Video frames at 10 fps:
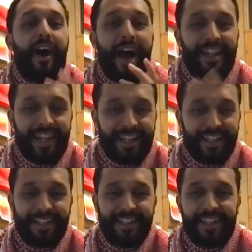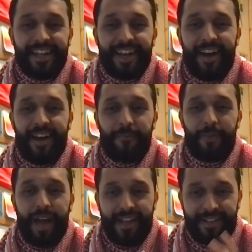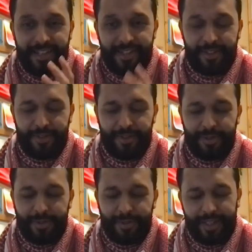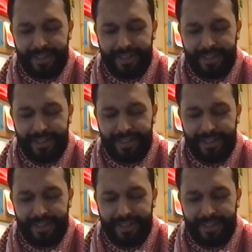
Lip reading: I link my ancestral